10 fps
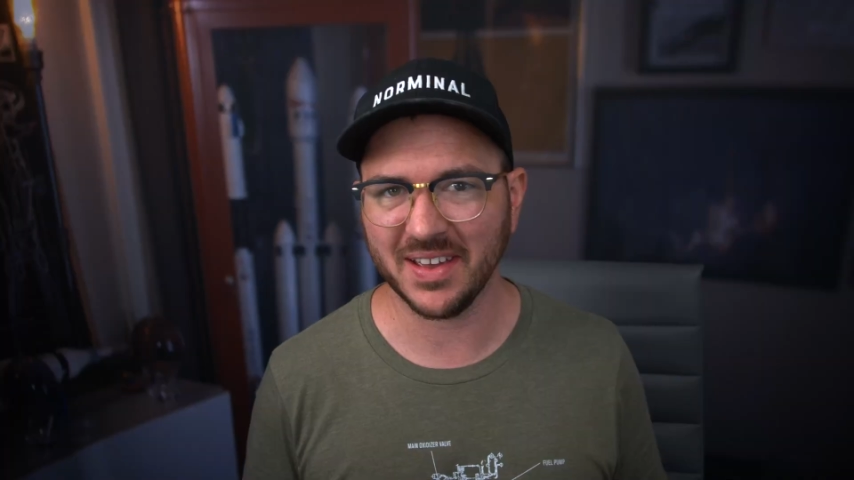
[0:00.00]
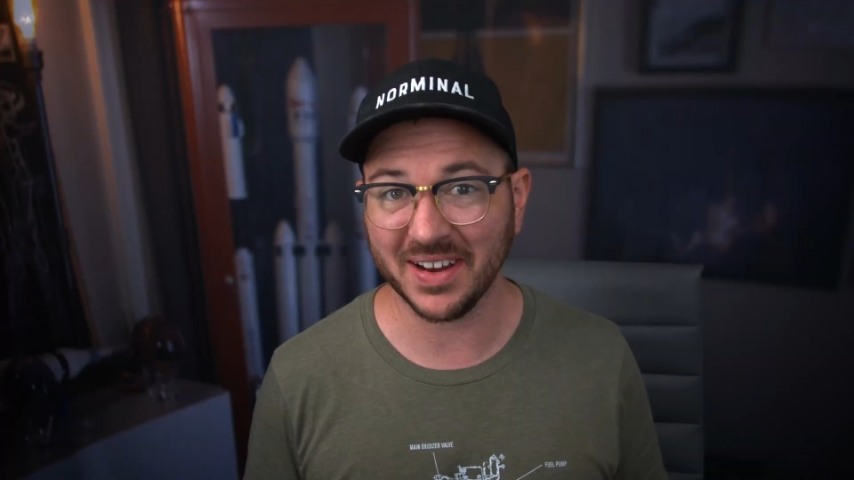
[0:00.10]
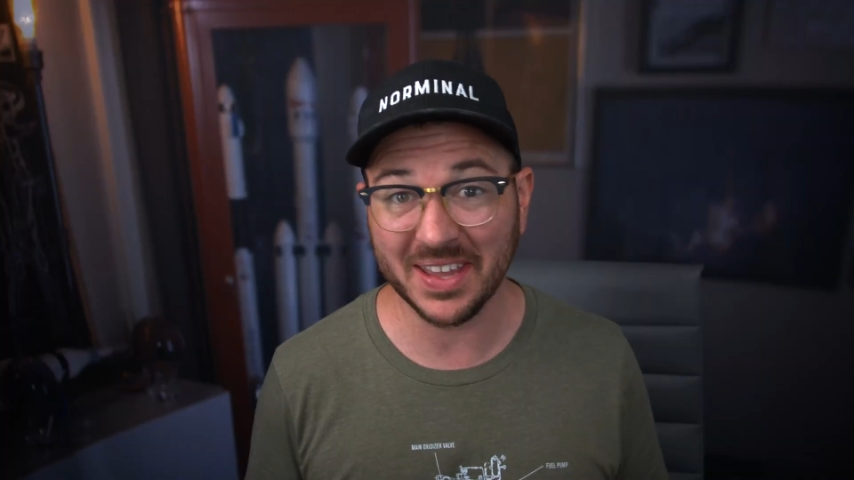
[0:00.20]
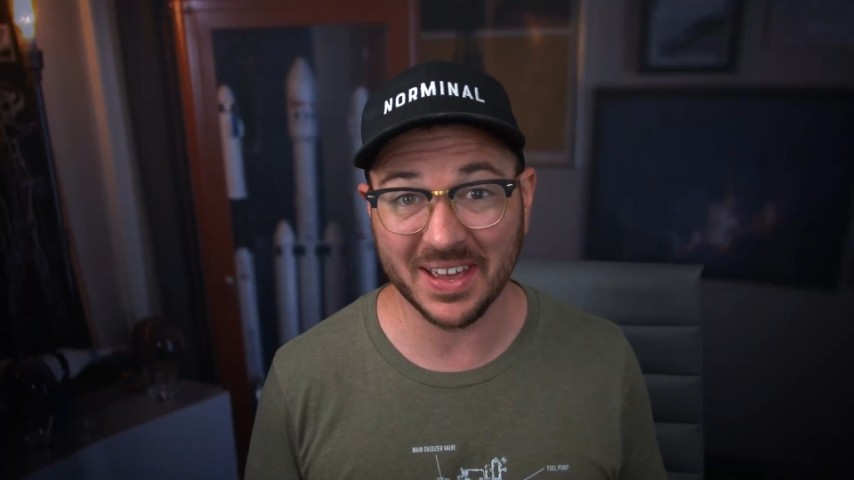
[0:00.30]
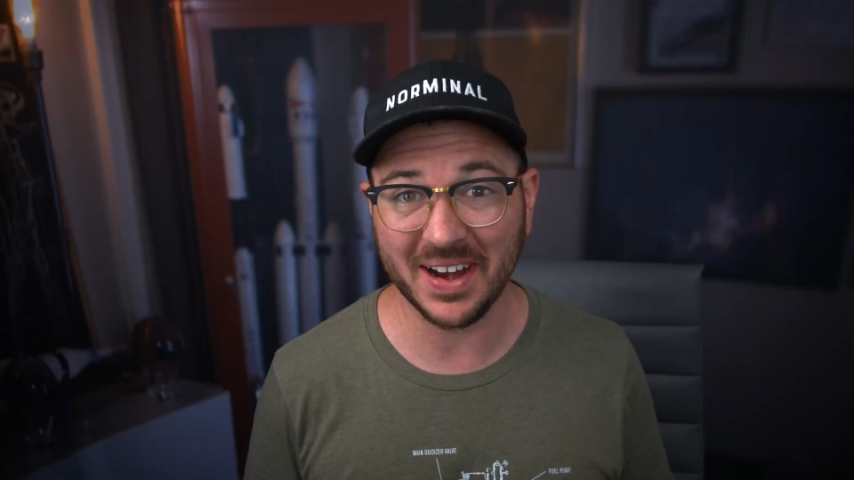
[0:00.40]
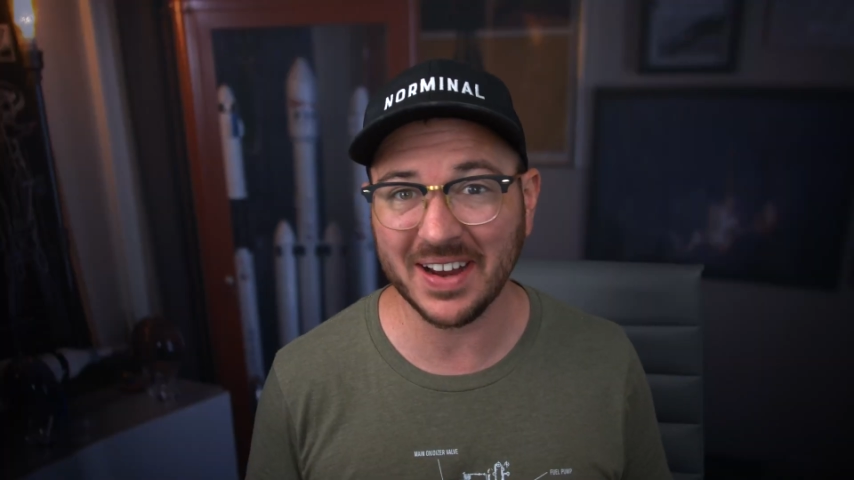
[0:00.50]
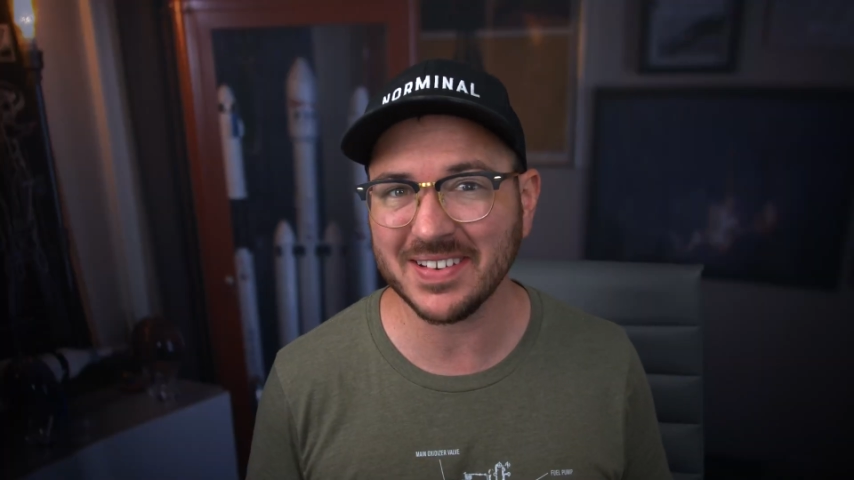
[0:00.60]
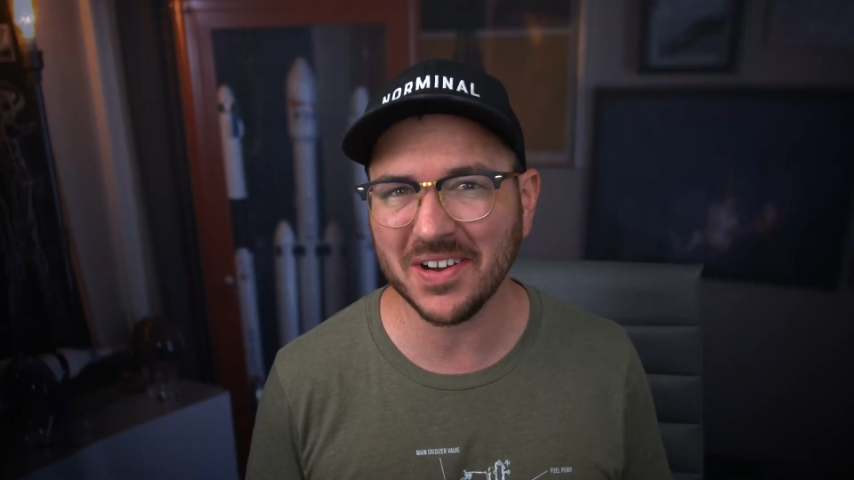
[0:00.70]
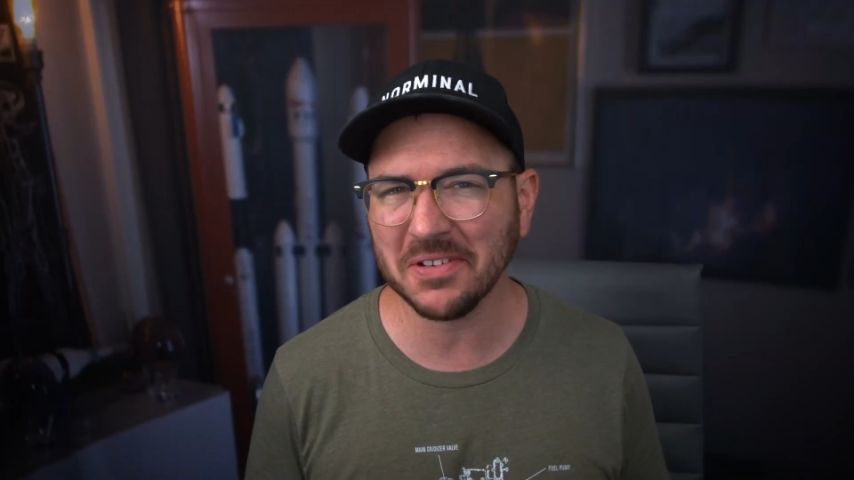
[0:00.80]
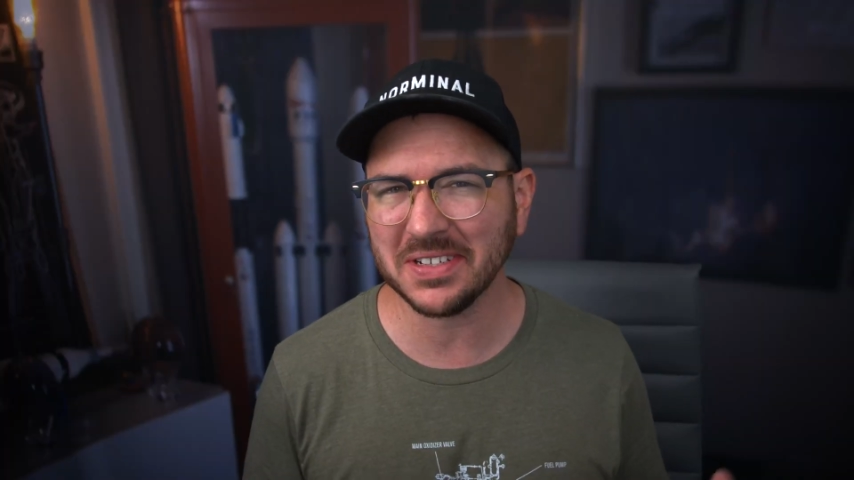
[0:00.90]
And again, I
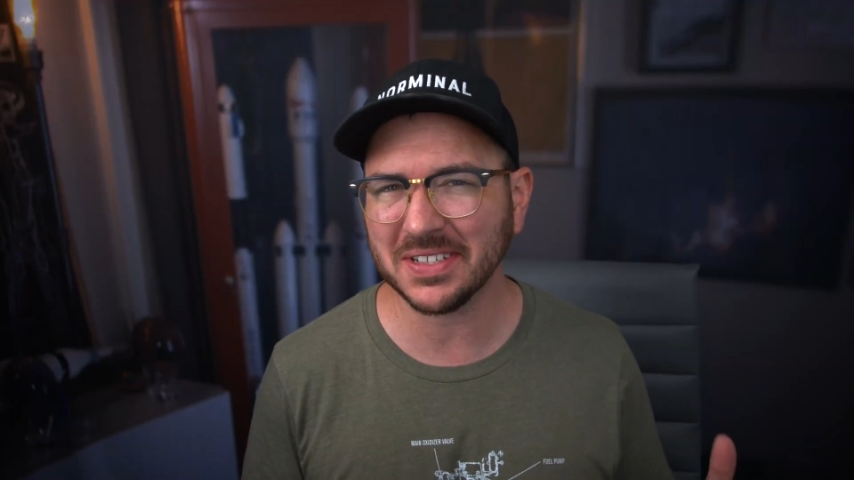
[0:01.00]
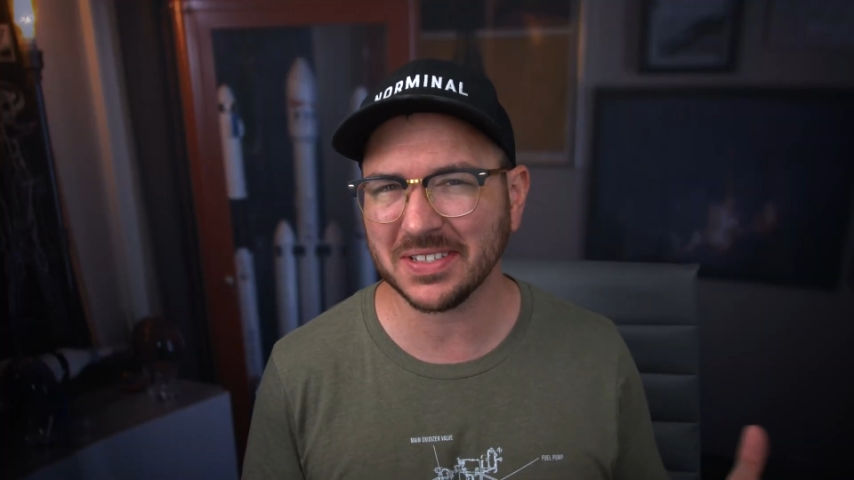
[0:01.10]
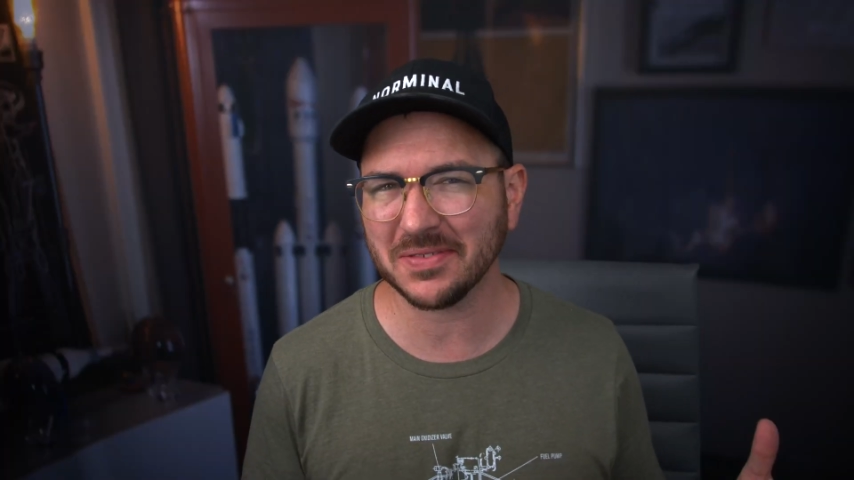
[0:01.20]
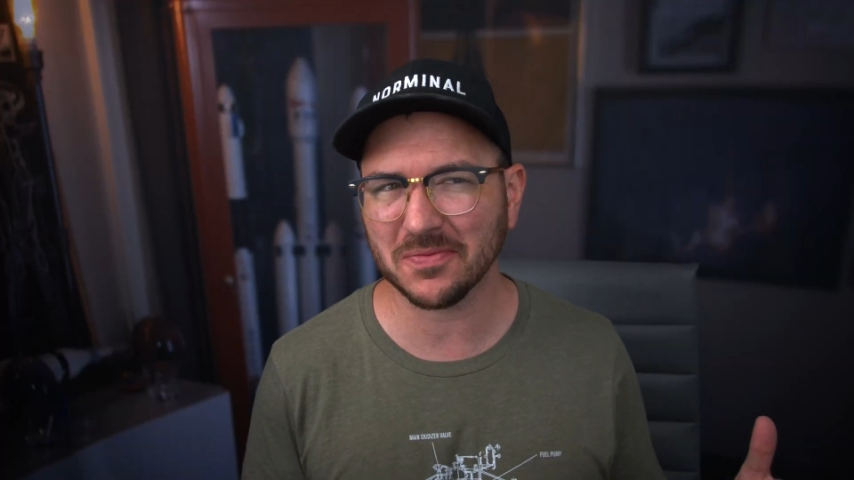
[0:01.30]
know it doesn't